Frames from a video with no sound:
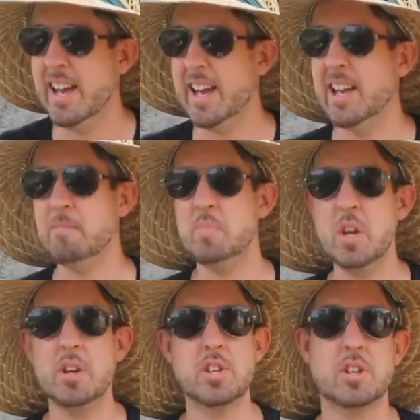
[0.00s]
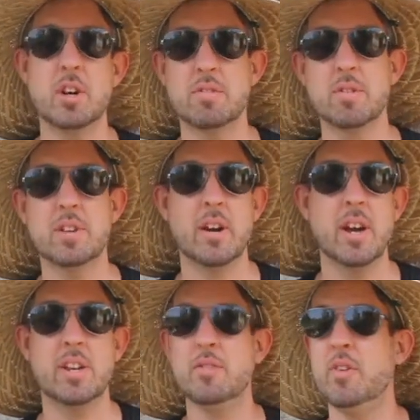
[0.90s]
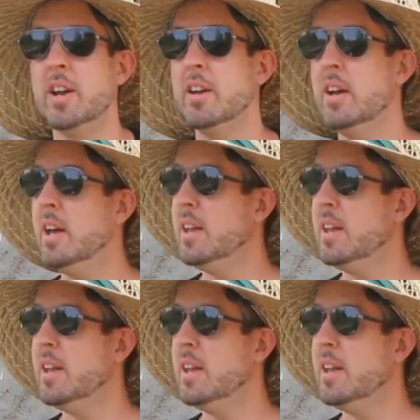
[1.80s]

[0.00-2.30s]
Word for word: And you can just go through there and you find